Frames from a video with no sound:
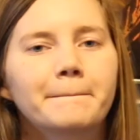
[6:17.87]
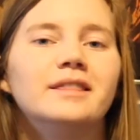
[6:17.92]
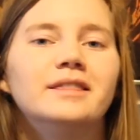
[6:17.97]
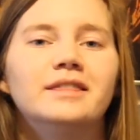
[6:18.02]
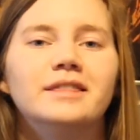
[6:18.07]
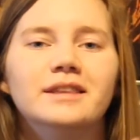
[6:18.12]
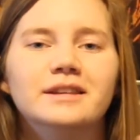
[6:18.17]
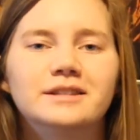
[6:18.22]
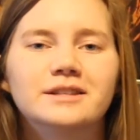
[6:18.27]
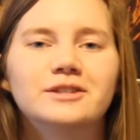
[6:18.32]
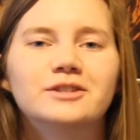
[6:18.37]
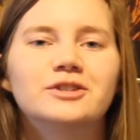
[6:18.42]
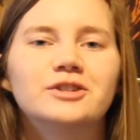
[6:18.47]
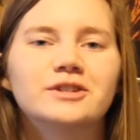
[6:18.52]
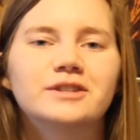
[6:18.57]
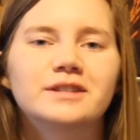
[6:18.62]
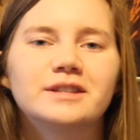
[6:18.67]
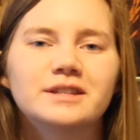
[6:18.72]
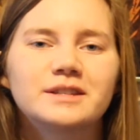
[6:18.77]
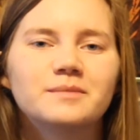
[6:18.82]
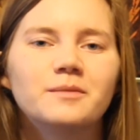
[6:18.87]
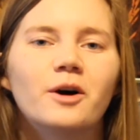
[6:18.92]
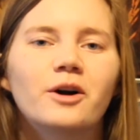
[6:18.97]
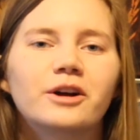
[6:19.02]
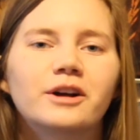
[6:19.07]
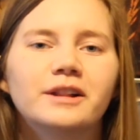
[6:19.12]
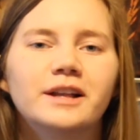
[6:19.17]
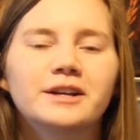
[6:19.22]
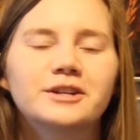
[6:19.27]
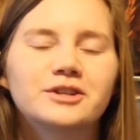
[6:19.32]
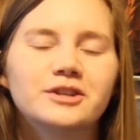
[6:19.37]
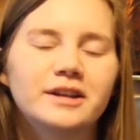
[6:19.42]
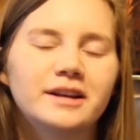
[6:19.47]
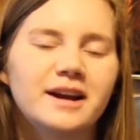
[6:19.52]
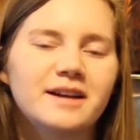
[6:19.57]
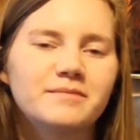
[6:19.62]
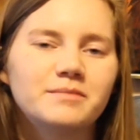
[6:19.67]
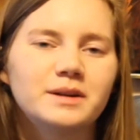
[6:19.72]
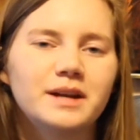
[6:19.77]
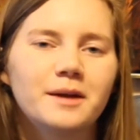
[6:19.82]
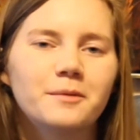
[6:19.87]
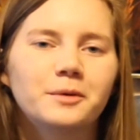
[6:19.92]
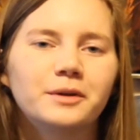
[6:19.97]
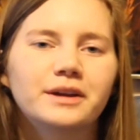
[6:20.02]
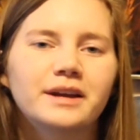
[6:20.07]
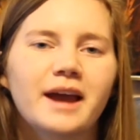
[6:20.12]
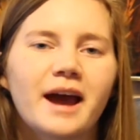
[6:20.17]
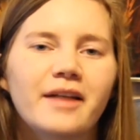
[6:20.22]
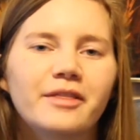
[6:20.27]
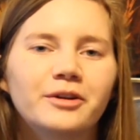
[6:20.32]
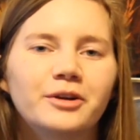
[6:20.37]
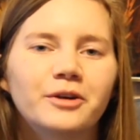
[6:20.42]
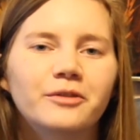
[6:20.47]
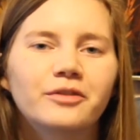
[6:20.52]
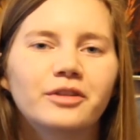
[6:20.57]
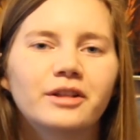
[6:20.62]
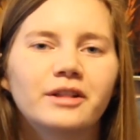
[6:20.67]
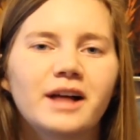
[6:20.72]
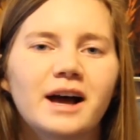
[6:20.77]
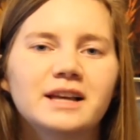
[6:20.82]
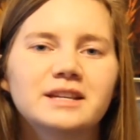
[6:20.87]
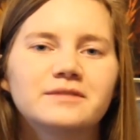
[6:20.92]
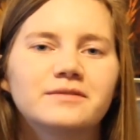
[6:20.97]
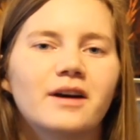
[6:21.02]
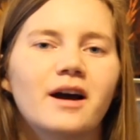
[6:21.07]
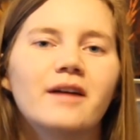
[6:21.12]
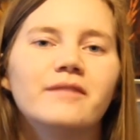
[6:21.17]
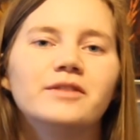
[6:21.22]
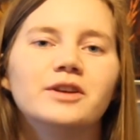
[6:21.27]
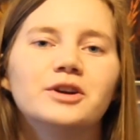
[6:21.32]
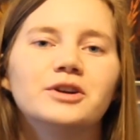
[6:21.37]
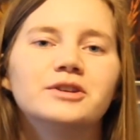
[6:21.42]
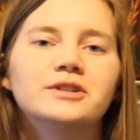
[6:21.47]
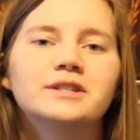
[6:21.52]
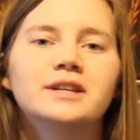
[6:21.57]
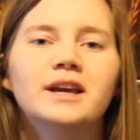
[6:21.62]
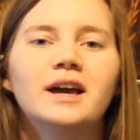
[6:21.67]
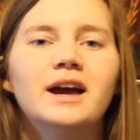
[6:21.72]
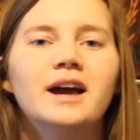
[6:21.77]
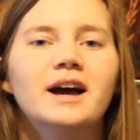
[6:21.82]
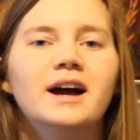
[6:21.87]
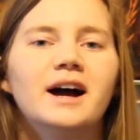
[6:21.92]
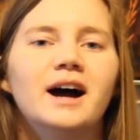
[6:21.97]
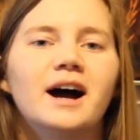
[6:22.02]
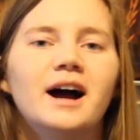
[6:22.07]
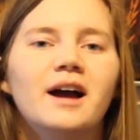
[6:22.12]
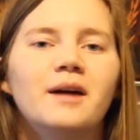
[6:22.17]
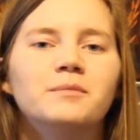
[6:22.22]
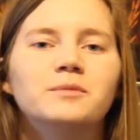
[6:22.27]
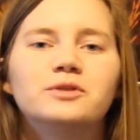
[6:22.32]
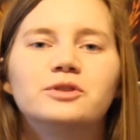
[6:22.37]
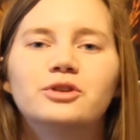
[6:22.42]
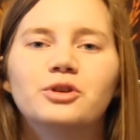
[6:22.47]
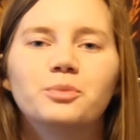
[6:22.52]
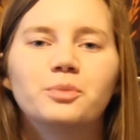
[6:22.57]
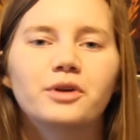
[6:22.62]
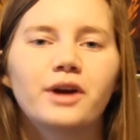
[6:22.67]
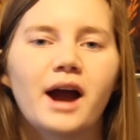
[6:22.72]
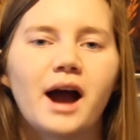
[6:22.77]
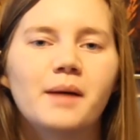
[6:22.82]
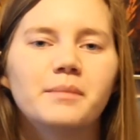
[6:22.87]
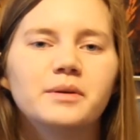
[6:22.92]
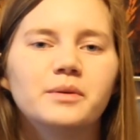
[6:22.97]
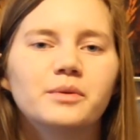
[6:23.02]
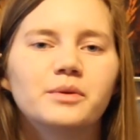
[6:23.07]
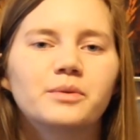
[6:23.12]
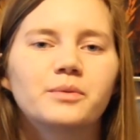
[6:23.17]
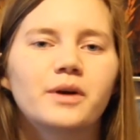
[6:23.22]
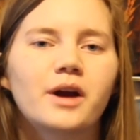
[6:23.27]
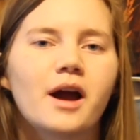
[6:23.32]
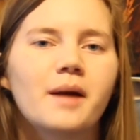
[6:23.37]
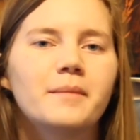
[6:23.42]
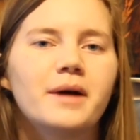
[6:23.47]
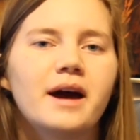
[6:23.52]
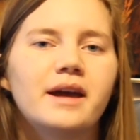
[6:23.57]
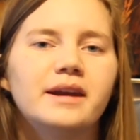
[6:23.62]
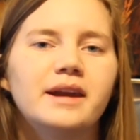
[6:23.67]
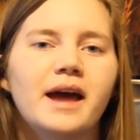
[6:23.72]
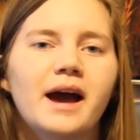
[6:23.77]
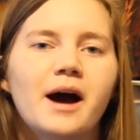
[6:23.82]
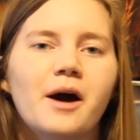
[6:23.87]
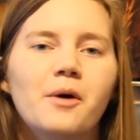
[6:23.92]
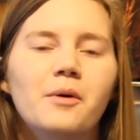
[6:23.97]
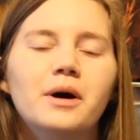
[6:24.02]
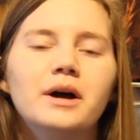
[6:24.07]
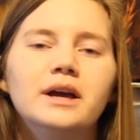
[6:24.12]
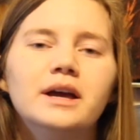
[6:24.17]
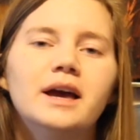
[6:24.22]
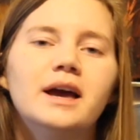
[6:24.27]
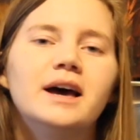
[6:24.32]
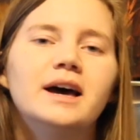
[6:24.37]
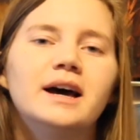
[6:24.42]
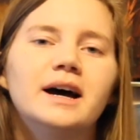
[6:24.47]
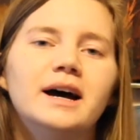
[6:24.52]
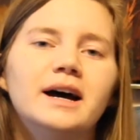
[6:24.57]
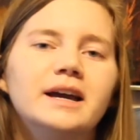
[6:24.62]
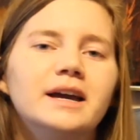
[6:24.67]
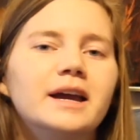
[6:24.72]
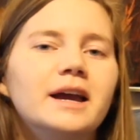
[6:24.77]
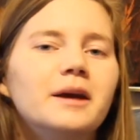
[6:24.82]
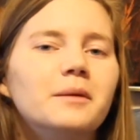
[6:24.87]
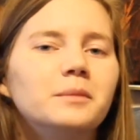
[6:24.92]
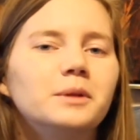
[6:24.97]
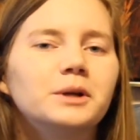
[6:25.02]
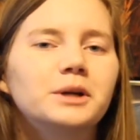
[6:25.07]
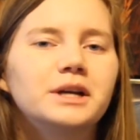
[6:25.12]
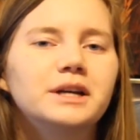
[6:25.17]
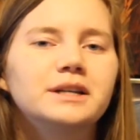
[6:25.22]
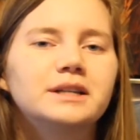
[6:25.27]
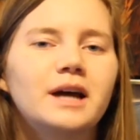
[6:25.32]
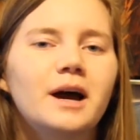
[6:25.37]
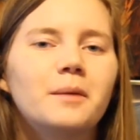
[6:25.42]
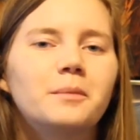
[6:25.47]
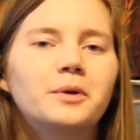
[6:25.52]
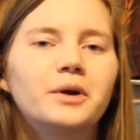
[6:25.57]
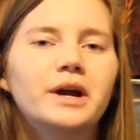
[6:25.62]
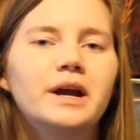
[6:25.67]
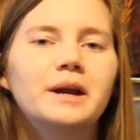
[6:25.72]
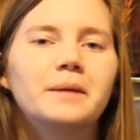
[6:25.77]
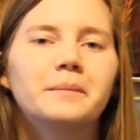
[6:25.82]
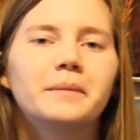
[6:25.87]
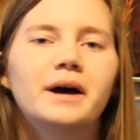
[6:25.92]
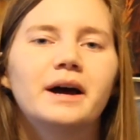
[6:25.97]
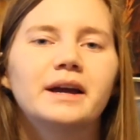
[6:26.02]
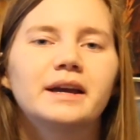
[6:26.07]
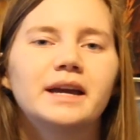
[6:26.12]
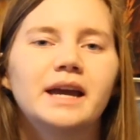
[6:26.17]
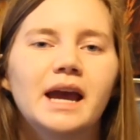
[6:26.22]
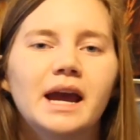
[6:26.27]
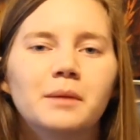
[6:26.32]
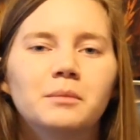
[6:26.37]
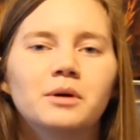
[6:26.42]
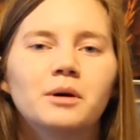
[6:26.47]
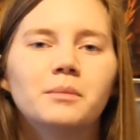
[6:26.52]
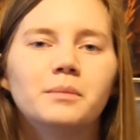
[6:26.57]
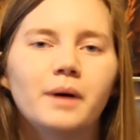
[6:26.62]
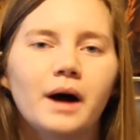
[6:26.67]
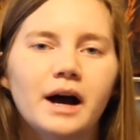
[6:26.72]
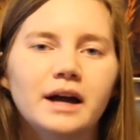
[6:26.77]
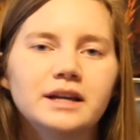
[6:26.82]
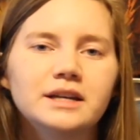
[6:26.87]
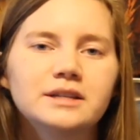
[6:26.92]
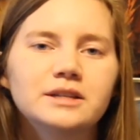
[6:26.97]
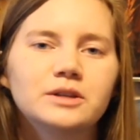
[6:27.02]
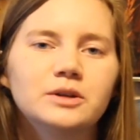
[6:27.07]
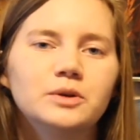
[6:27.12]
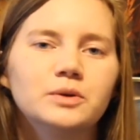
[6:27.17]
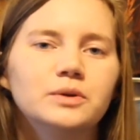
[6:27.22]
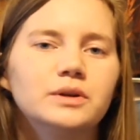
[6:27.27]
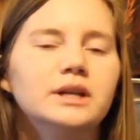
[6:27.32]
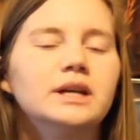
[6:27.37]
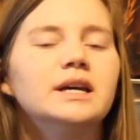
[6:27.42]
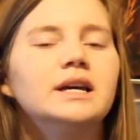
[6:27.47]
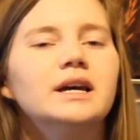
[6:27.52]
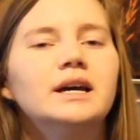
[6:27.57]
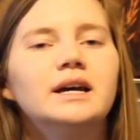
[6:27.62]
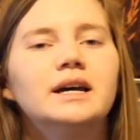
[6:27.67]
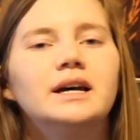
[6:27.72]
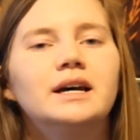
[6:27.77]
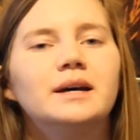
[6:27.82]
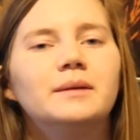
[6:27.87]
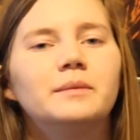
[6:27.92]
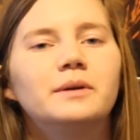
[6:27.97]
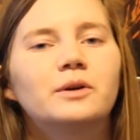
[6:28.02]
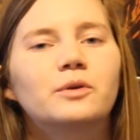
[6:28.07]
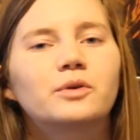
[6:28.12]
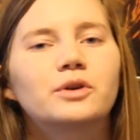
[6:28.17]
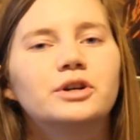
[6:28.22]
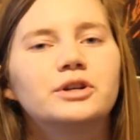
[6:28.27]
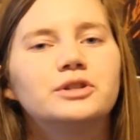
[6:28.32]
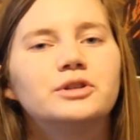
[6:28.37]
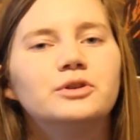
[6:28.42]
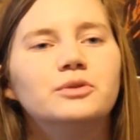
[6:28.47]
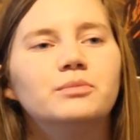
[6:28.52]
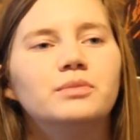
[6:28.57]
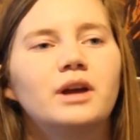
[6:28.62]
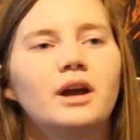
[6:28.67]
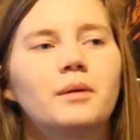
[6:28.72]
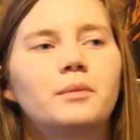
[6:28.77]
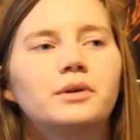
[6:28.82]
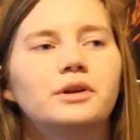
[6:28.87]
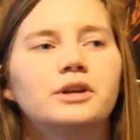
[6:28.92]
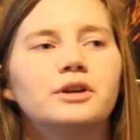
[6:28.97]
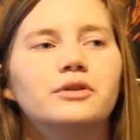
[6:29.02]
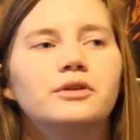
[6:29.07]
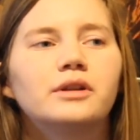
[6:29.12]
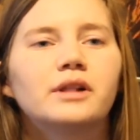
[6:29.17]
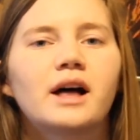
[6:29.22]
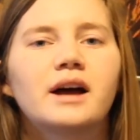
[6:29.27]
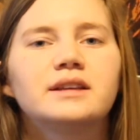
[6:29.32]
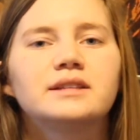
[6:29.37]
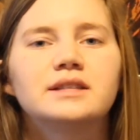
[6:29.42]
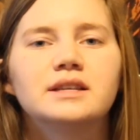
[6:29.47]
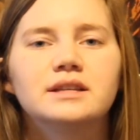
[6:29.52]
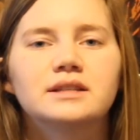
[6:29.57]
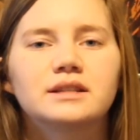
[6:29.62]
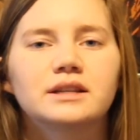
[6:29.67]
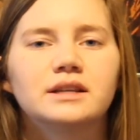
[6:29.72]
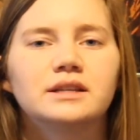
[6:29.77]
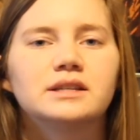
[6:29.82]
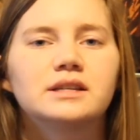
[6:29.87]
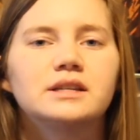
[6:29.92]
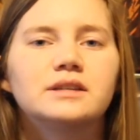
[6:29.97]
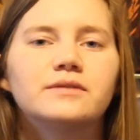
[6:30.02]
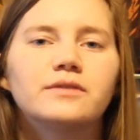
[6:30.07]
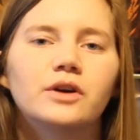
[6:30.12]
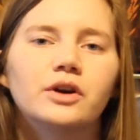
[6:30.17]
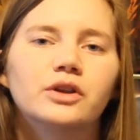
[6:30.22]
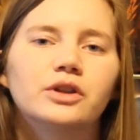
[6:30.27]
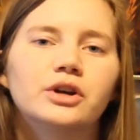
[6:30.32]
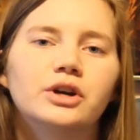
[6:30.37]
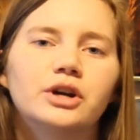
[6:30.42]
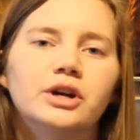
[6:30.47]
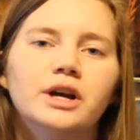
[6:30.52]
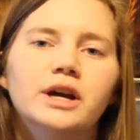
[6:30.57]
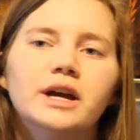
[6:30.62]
This is just the small collection that I've been able to gather over the last 5 years. I'm super happy with where I'm at now. I am looking to upgrade my camera body soon in order to be able to utilize these lenses further